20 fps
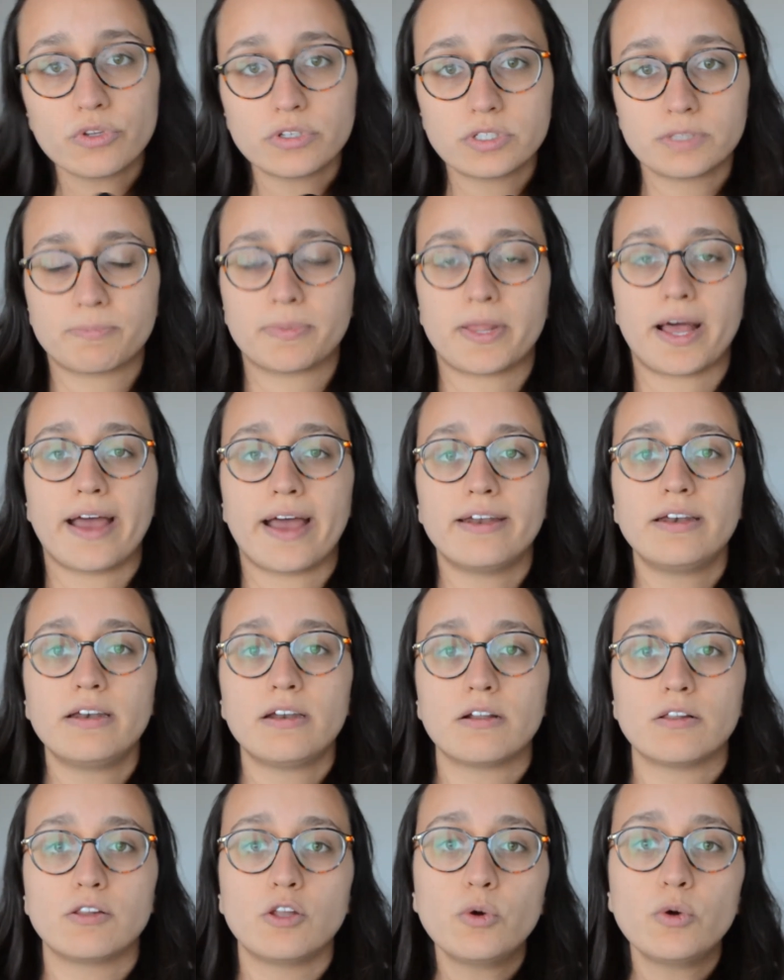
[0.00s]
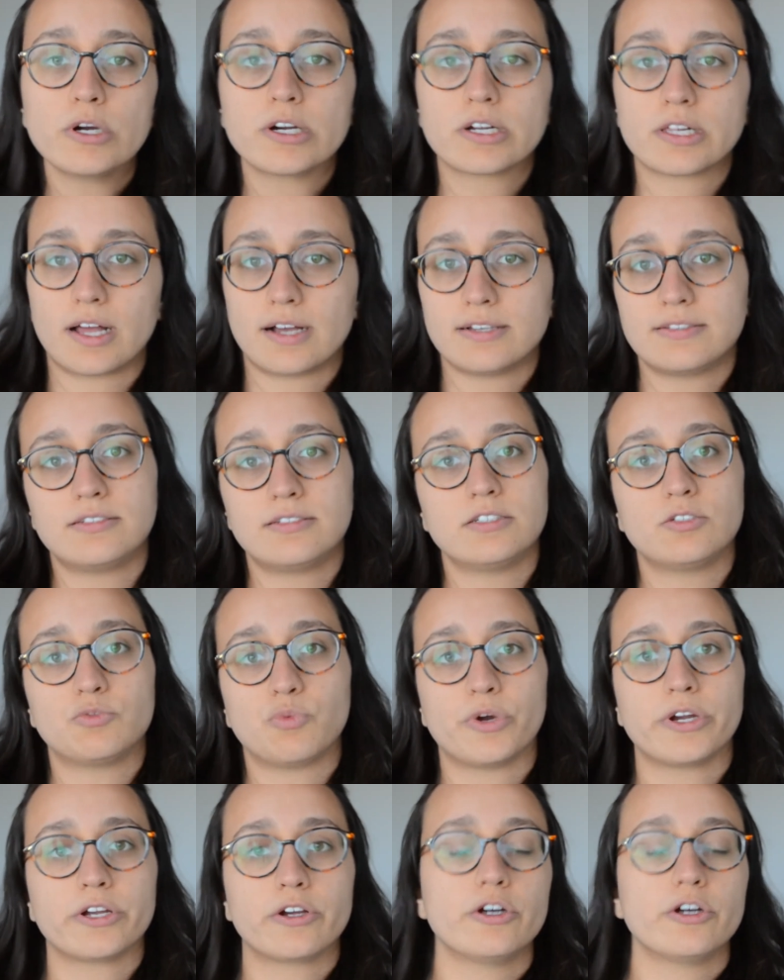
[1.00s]
this plan, lower
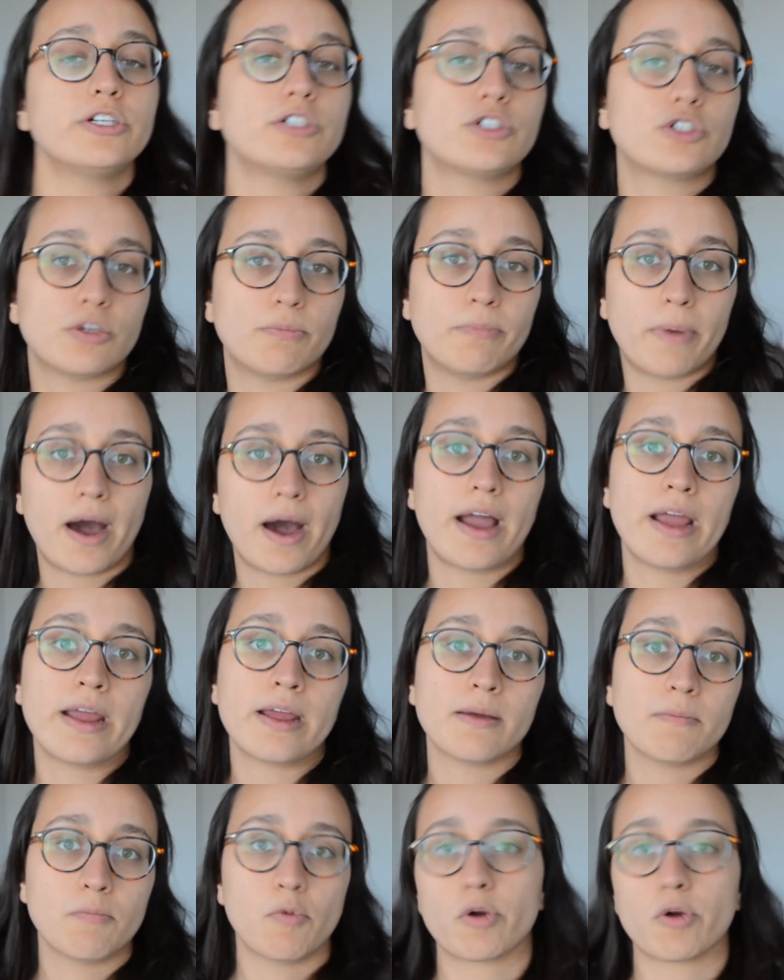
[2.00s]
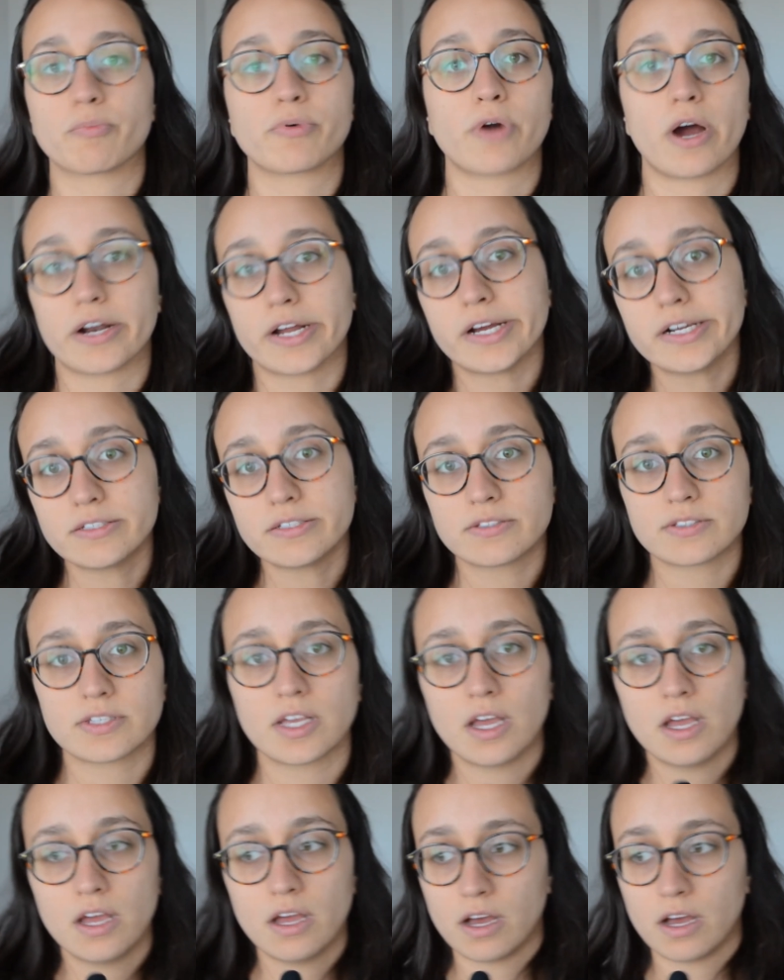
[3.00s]
classes were encouraged to buy more
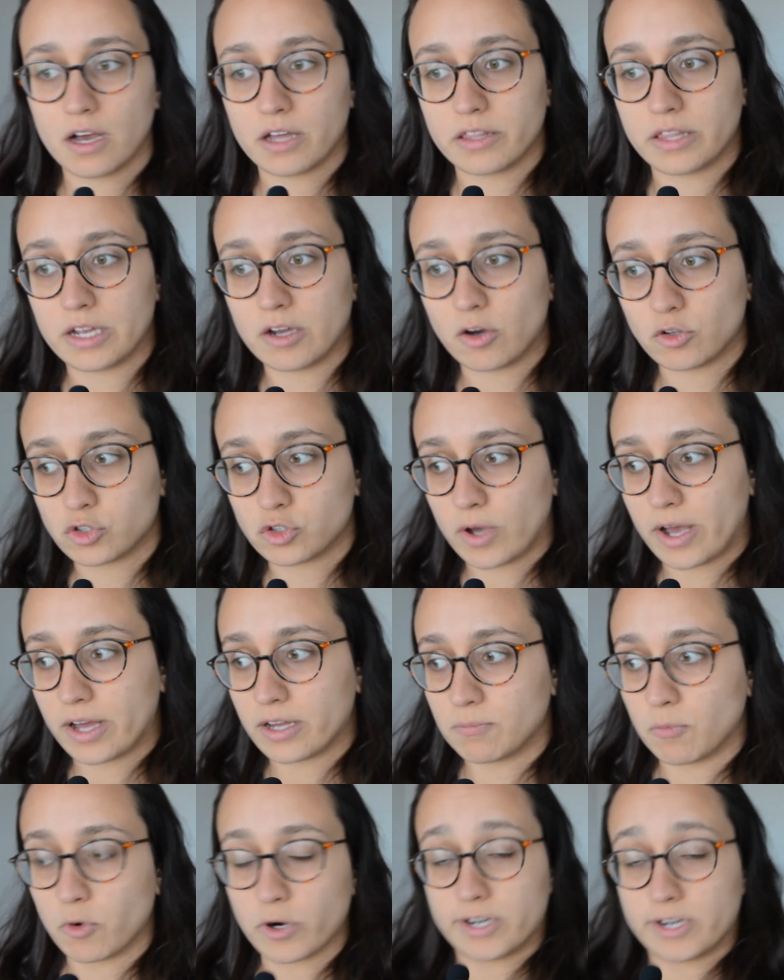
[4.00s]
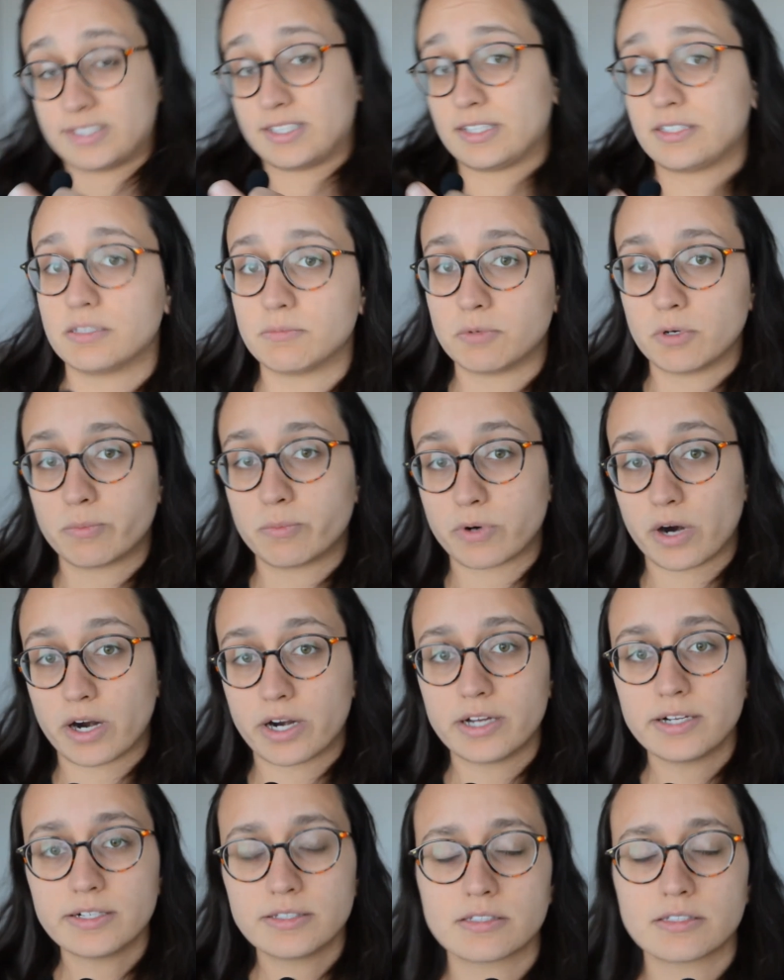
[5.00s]
products. They also had more accessible
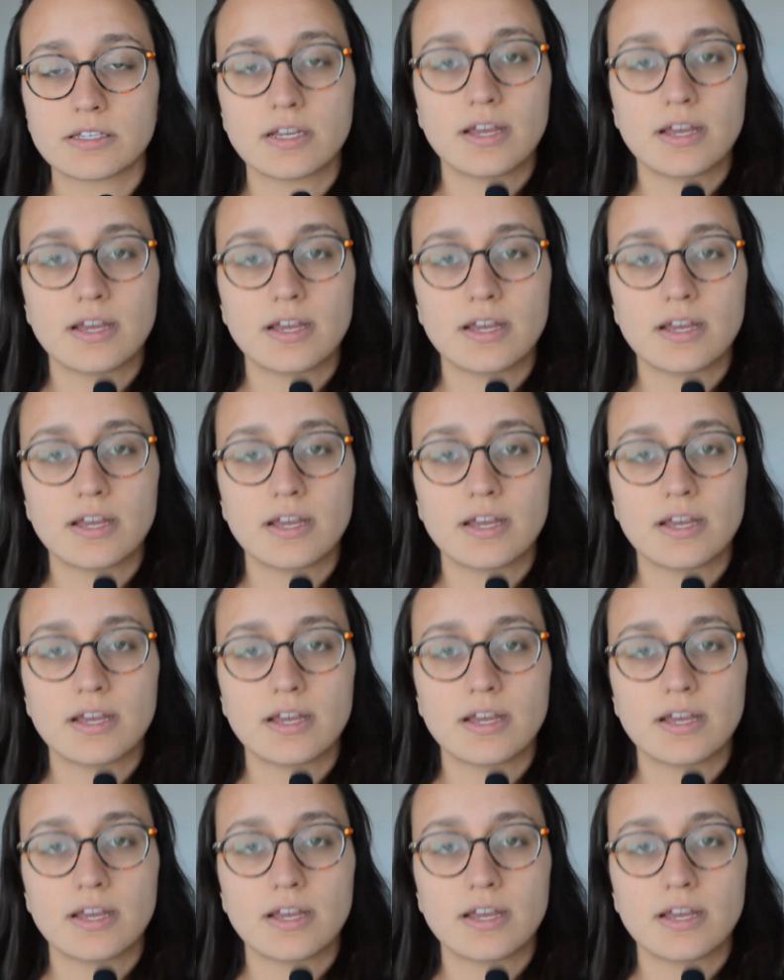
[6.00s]
products.